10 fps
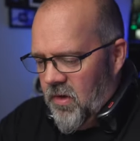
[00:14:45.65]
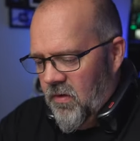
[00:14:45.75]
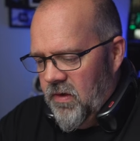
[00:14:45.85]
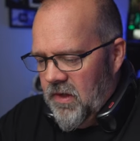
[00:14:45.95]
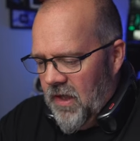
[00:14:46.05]
We
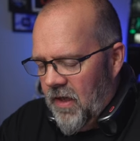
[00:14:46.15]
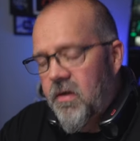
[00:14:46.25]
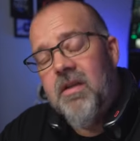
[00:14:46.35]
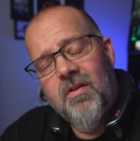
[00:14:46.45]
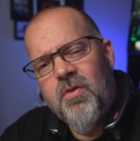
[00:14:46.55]
don't need hot.
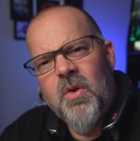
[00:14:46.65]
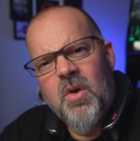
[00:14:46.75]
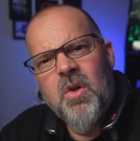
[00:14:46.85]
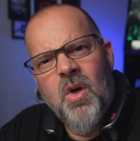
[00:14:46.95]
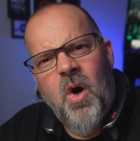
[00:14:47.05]
It does feel
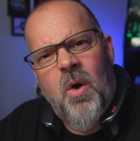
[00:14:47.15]
good though.